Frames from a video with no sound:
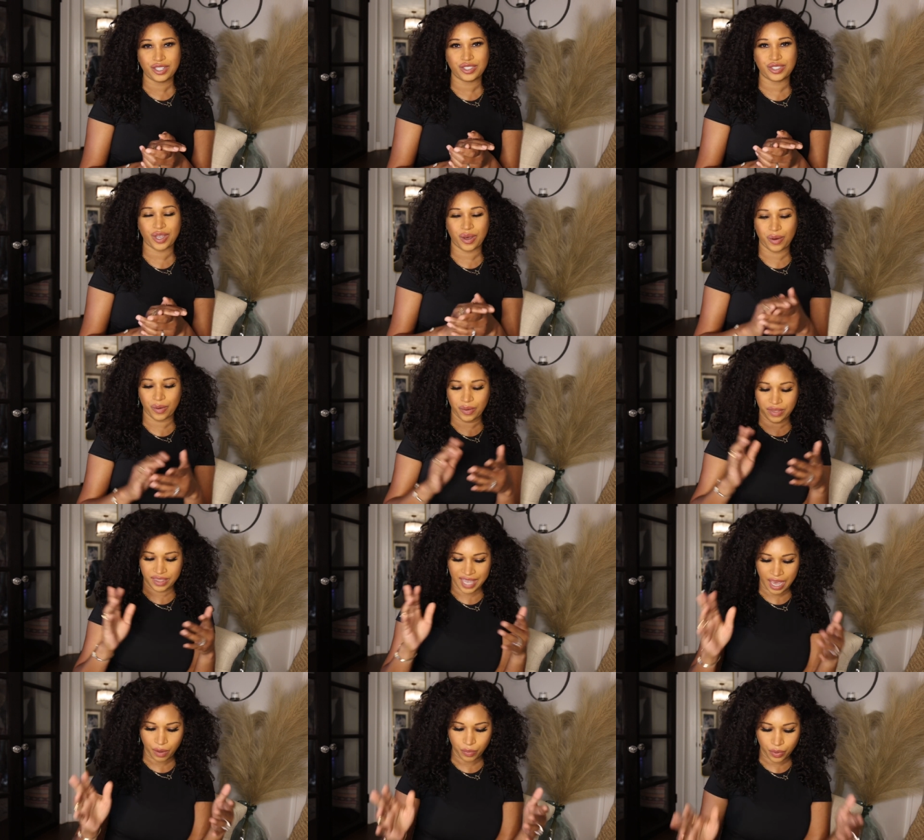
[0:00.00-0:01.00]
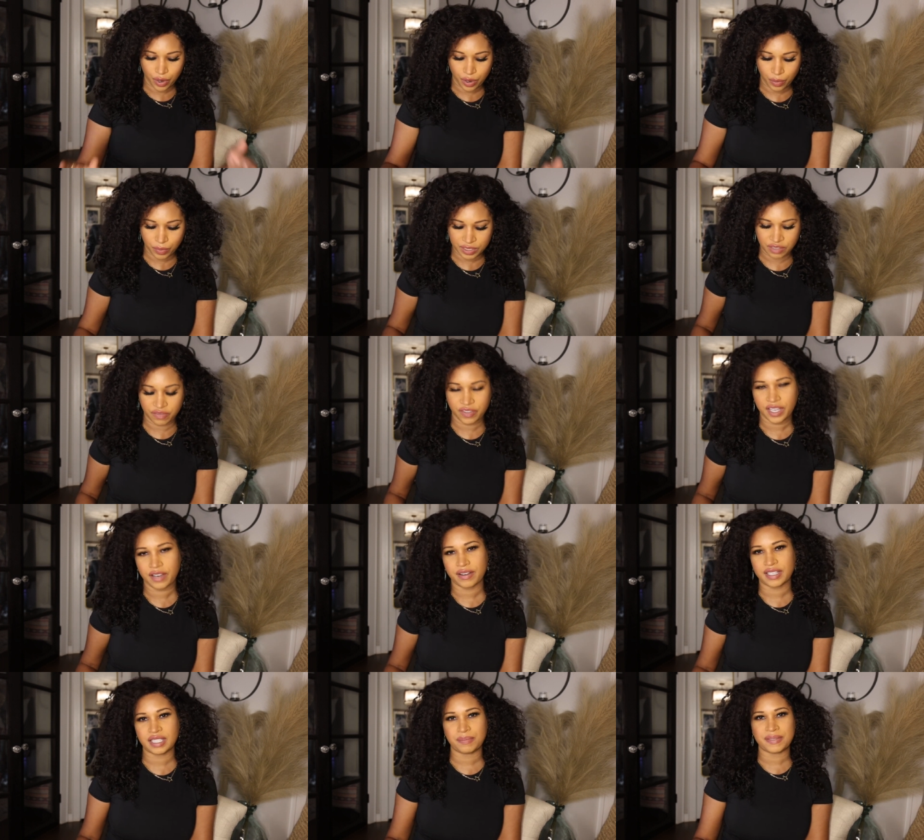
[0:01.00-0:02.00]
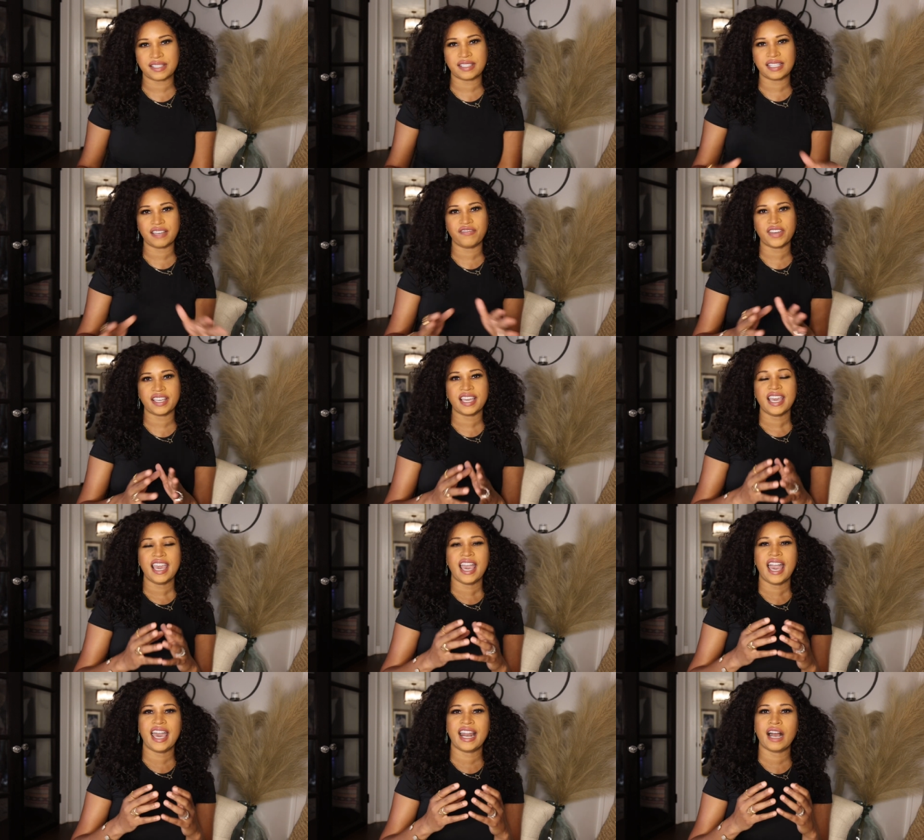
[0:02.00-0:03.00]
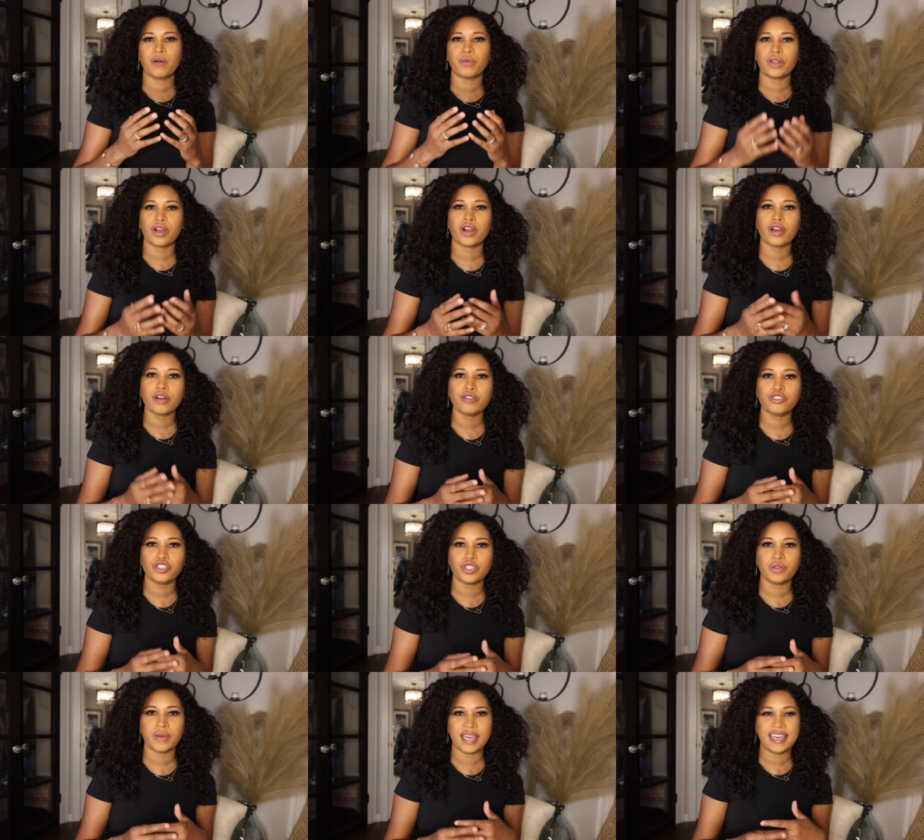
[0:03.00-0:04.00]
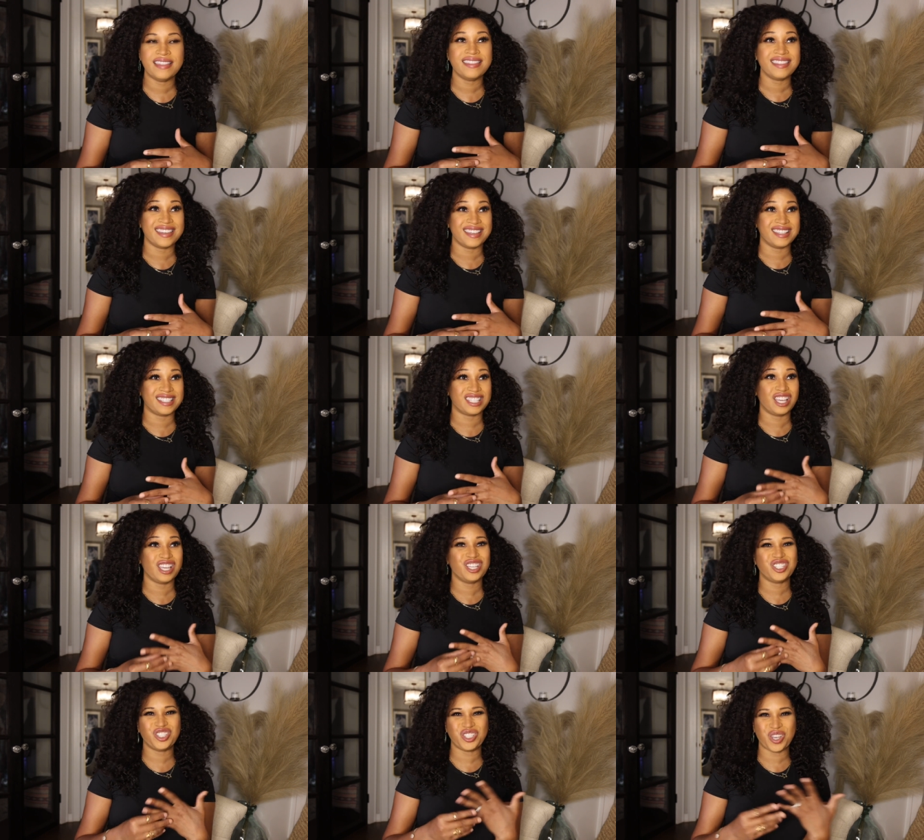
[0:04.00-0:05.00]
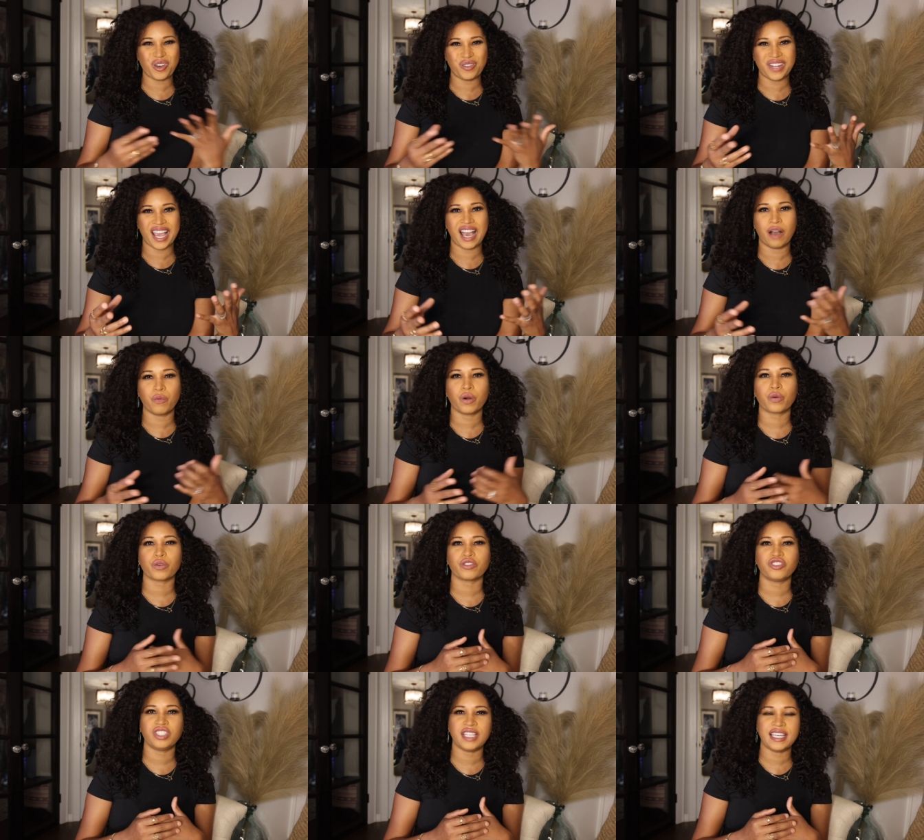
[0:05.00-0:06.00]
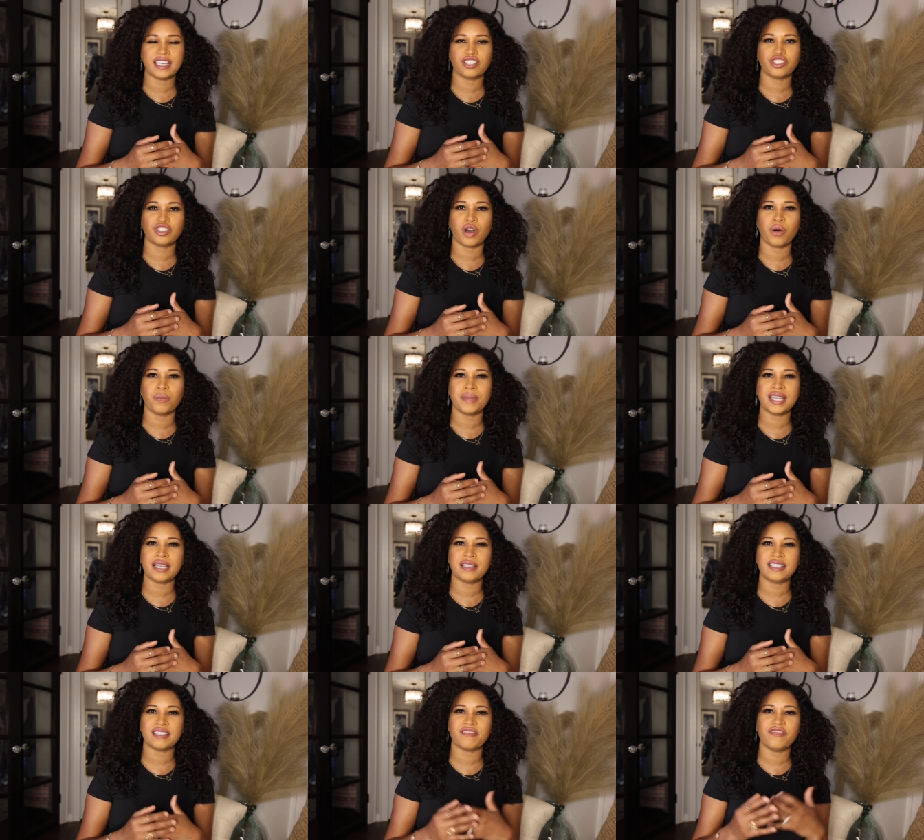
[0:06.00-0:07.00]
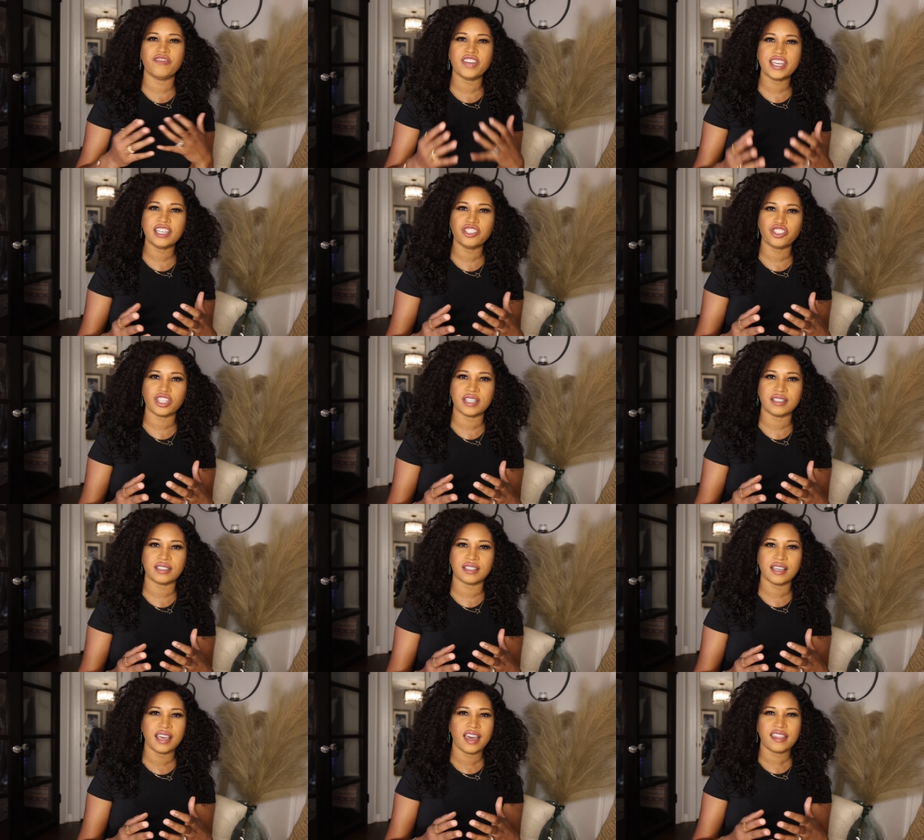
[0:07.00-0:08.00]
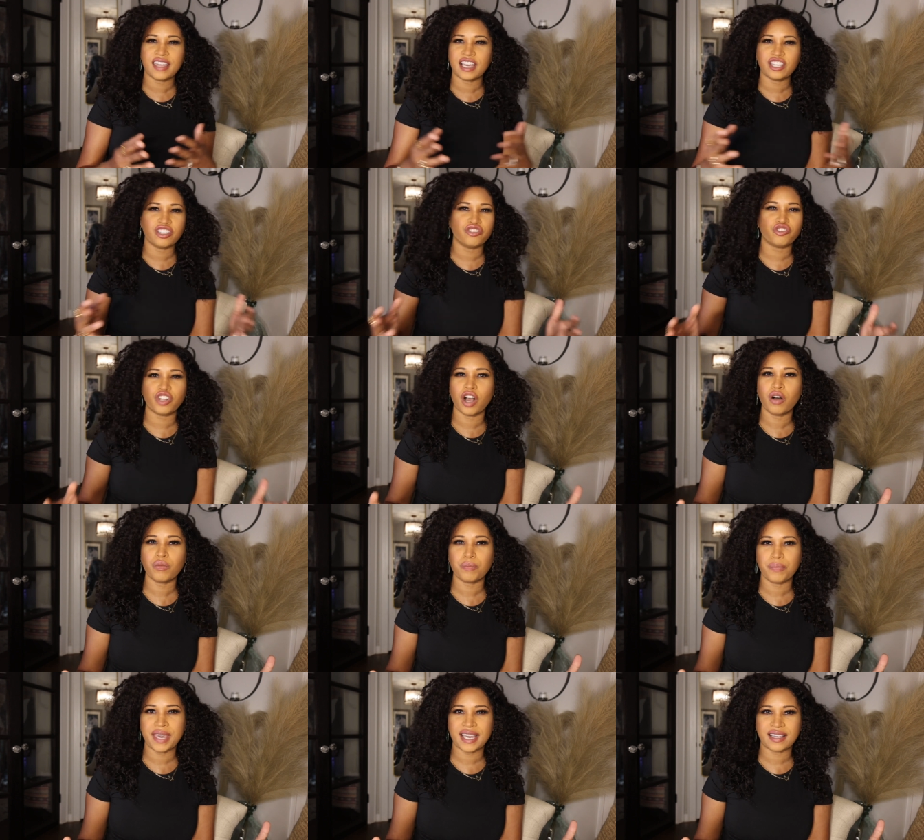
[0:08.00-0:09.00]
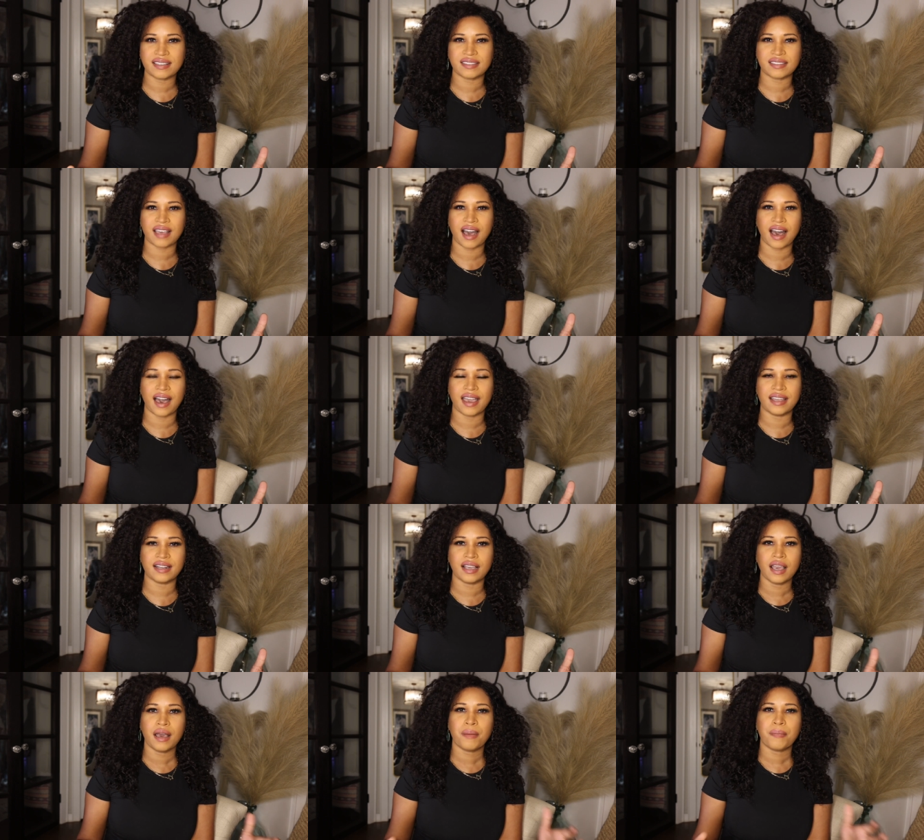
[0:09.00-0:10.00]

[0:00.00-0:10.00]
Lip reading: So that word was very specific. And I would urge you, in this showdown where we're seeing so many divisions, that you don't pick a side,